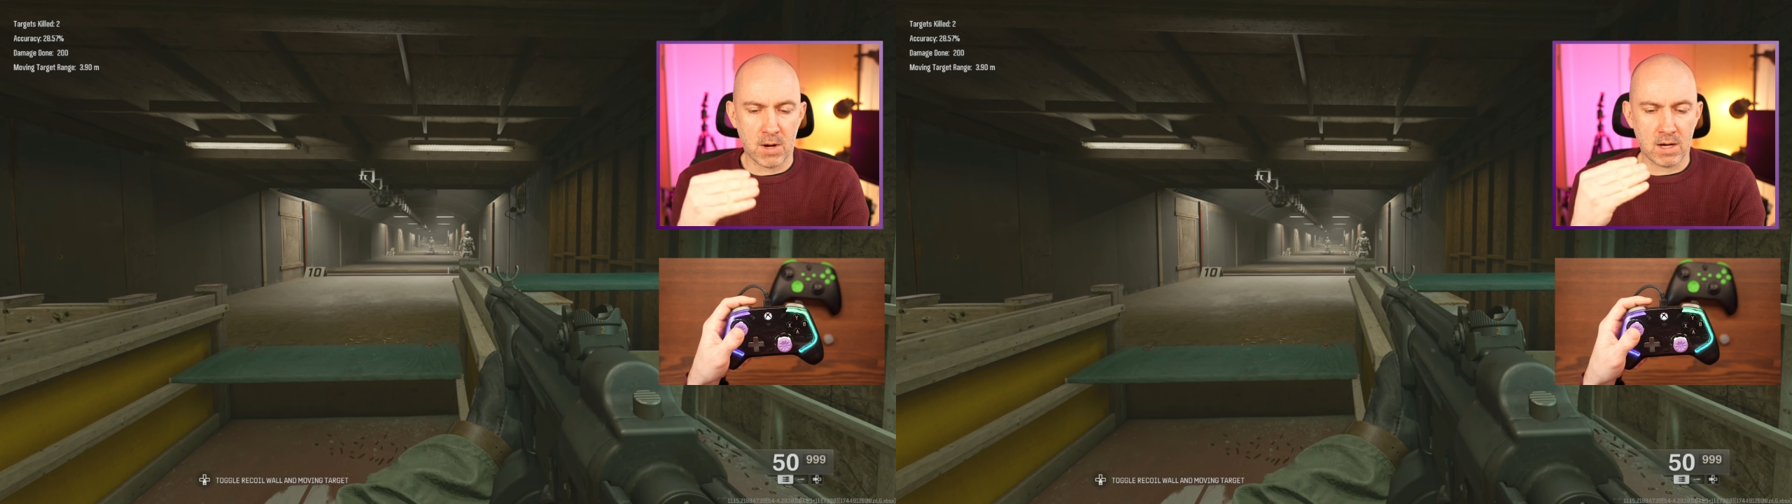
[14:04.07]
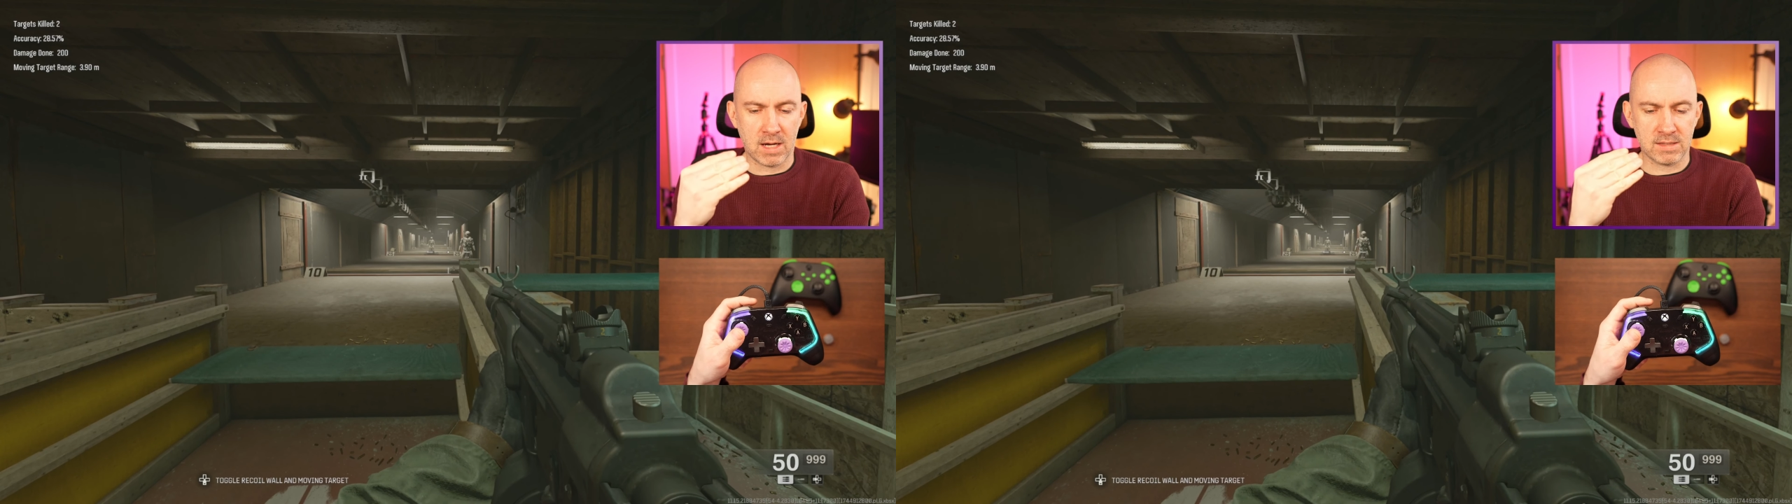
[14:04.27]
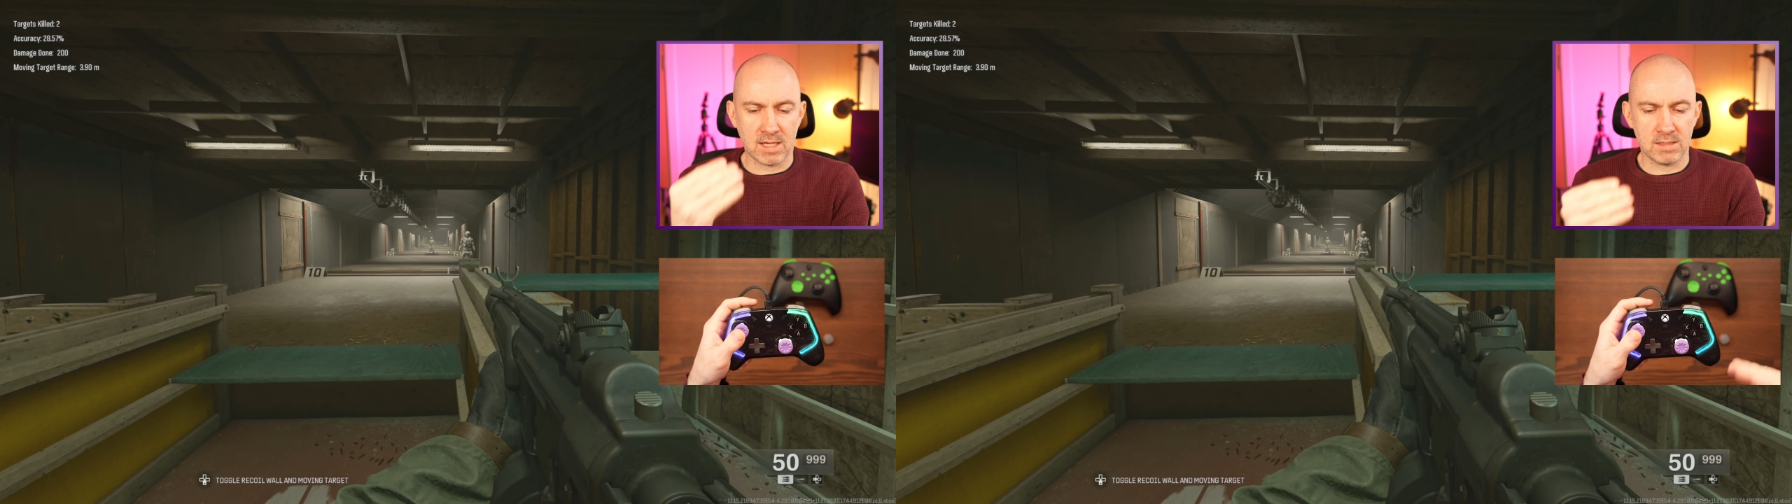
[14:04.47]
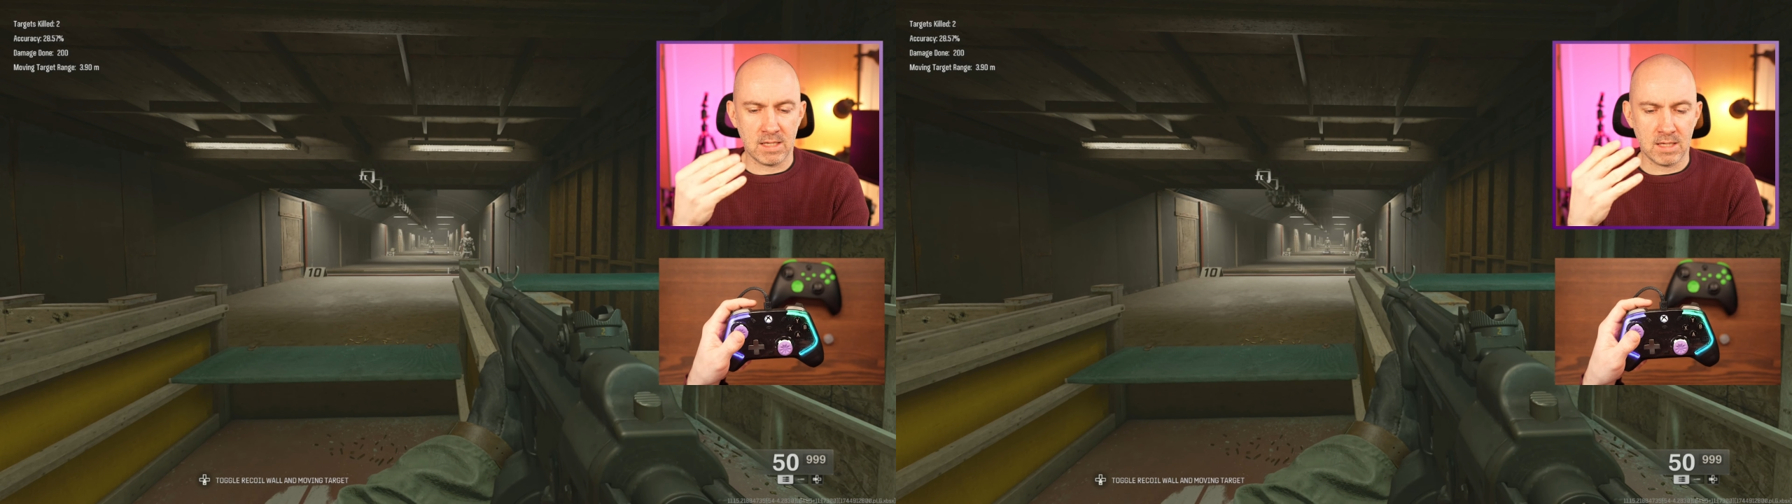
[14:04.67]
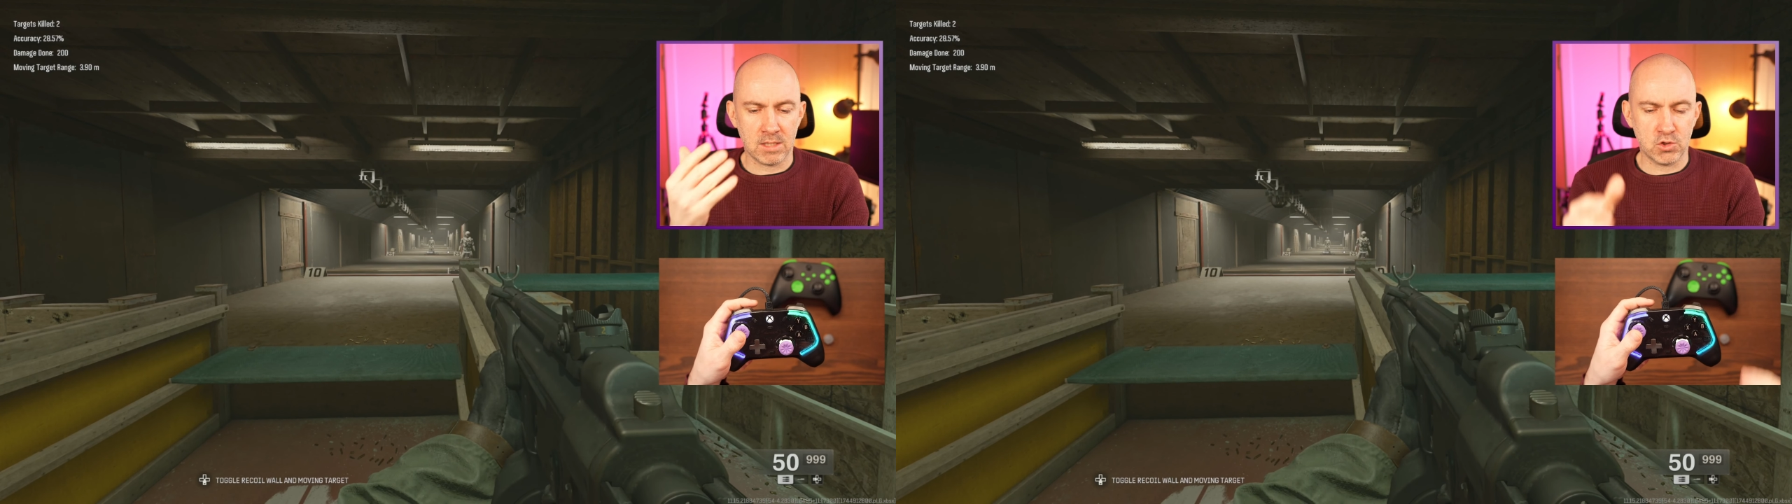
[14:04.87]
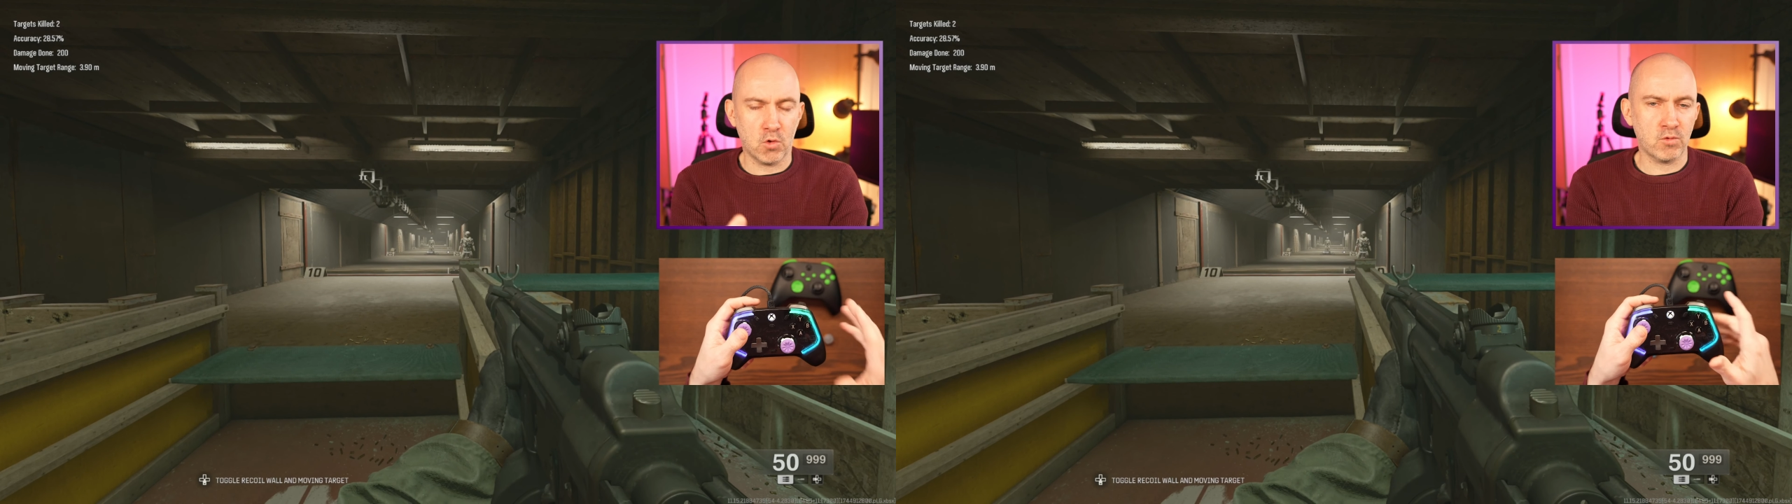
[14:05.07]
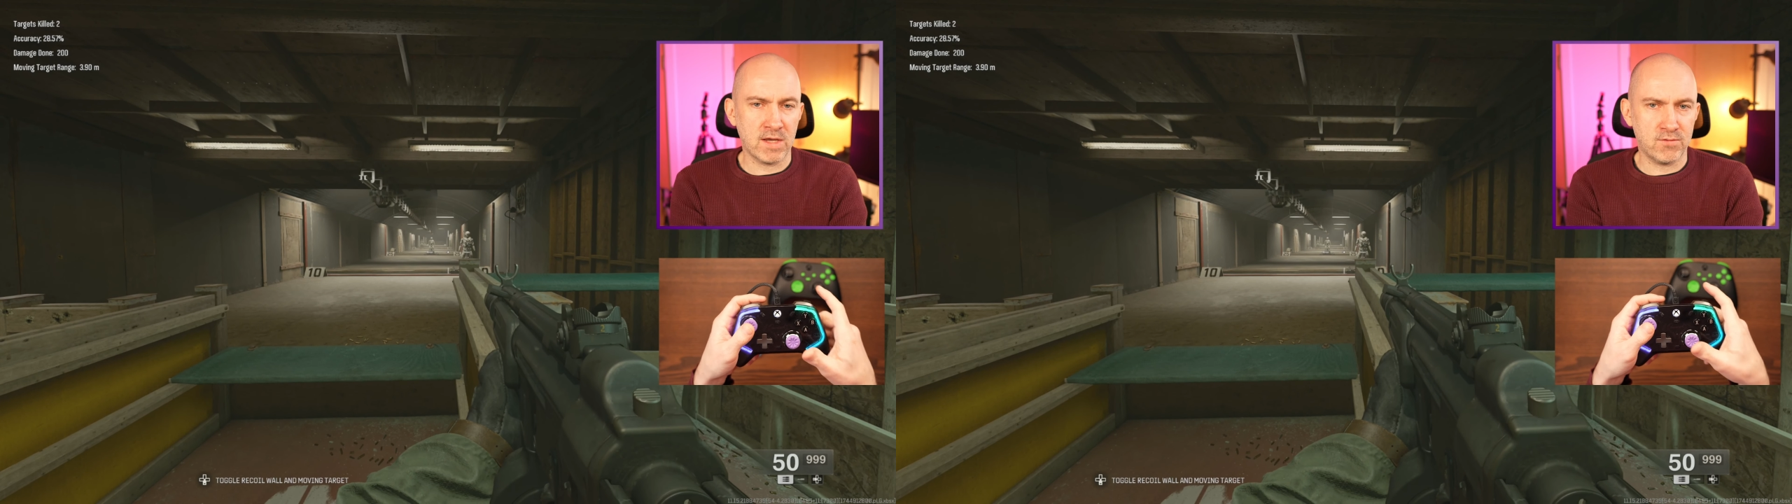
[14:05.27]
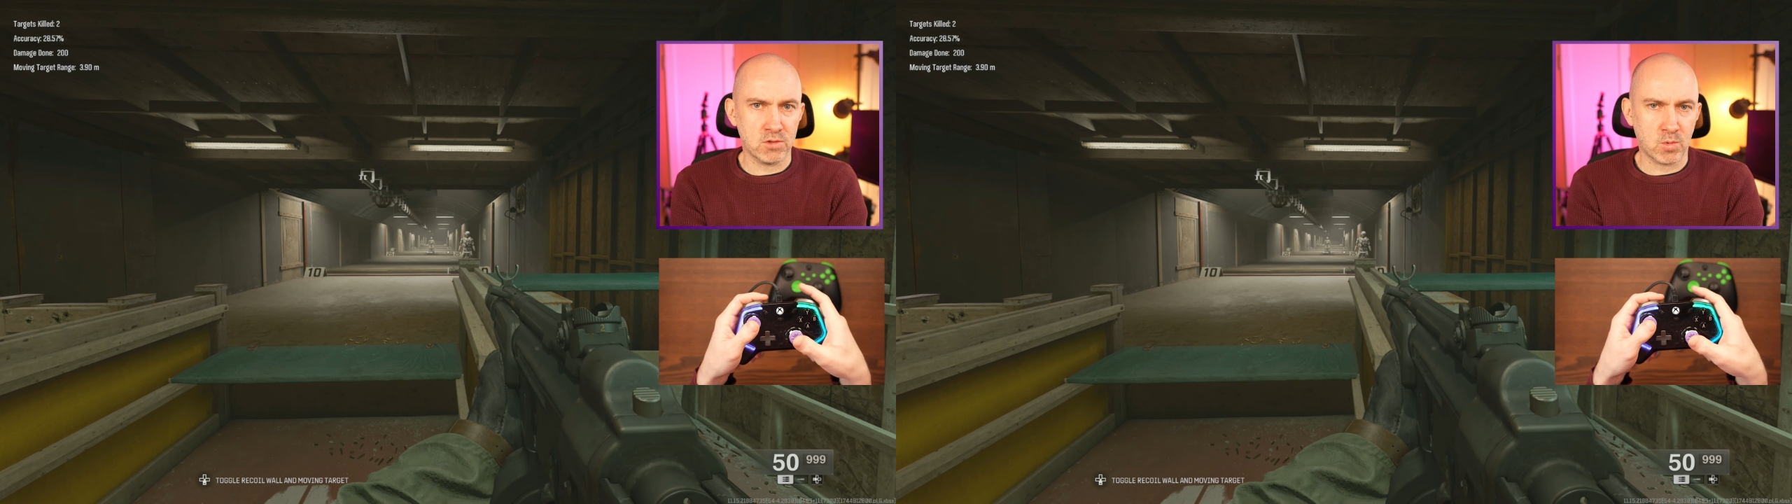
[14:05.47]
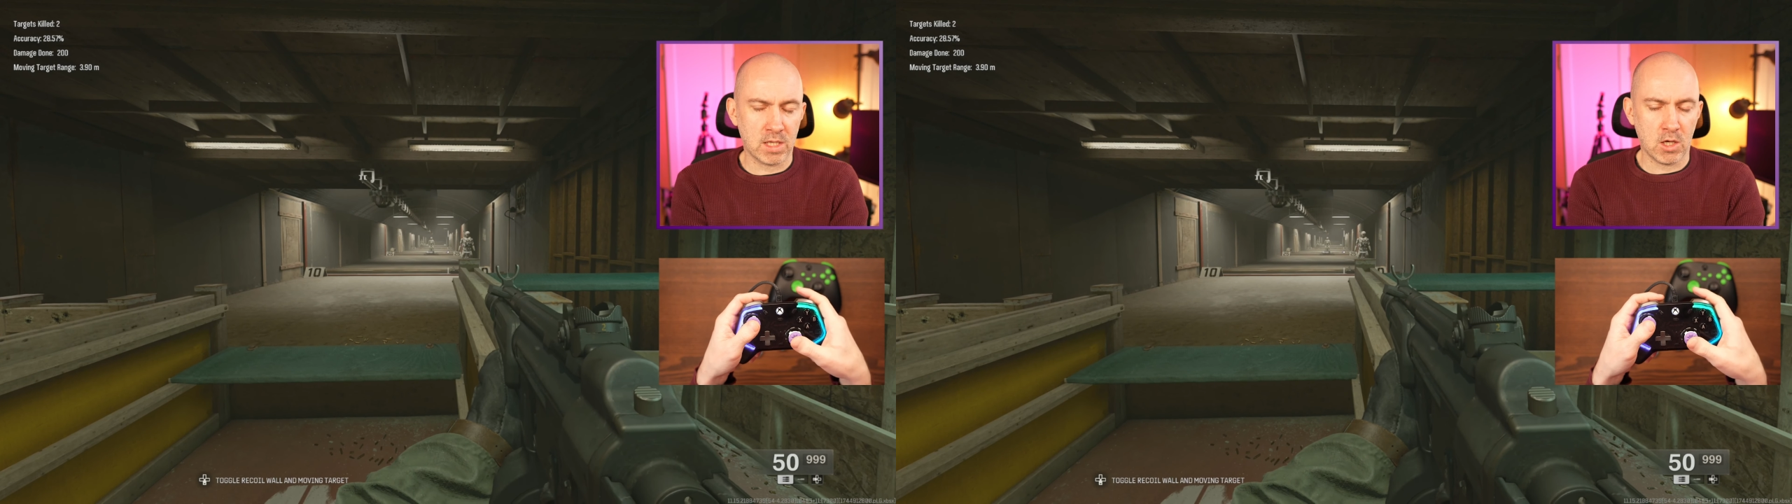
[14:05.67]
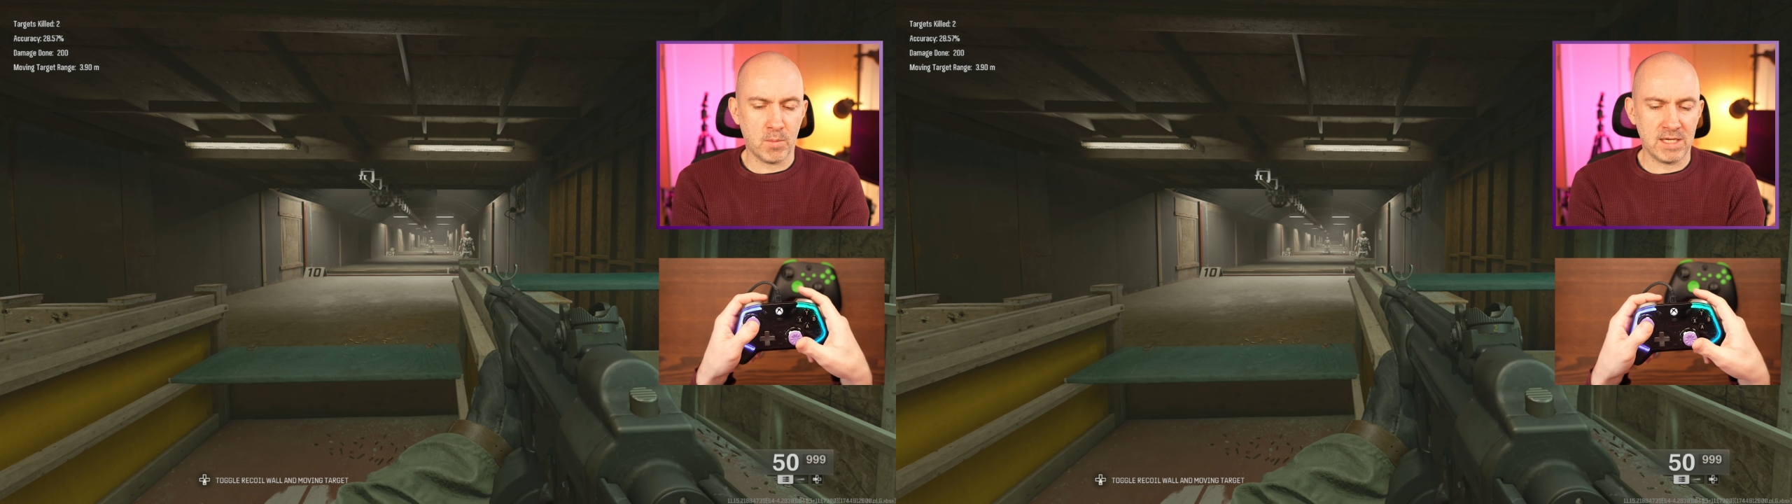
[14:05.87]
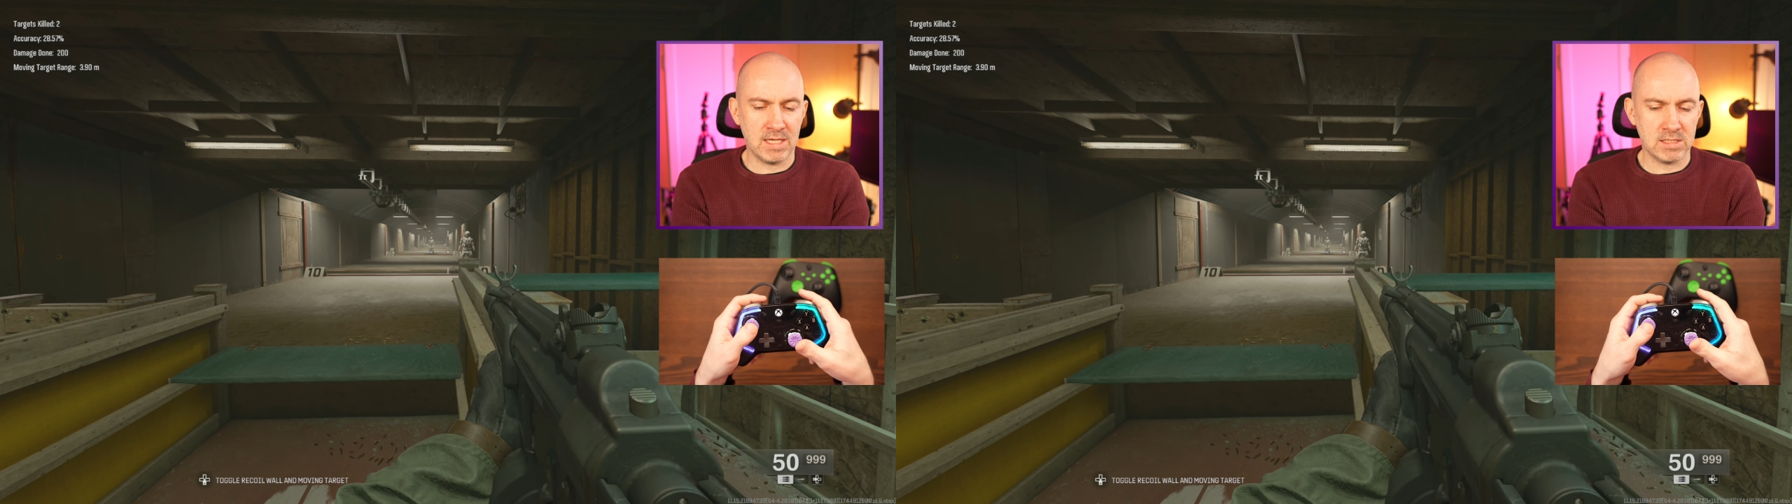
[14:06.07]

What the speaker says: but I think the assault rifles were a little bit